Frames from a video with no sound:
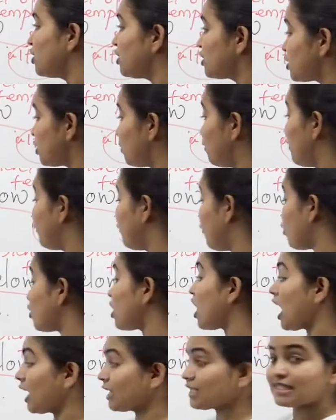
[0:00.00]
So
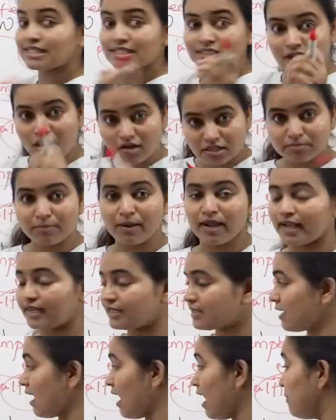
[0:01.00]
before I start my
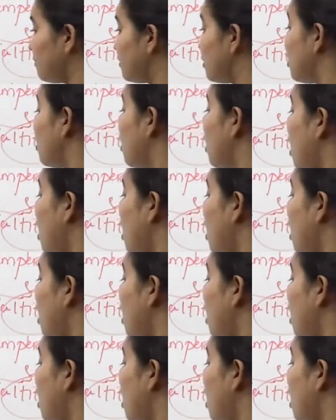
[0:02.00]
exam,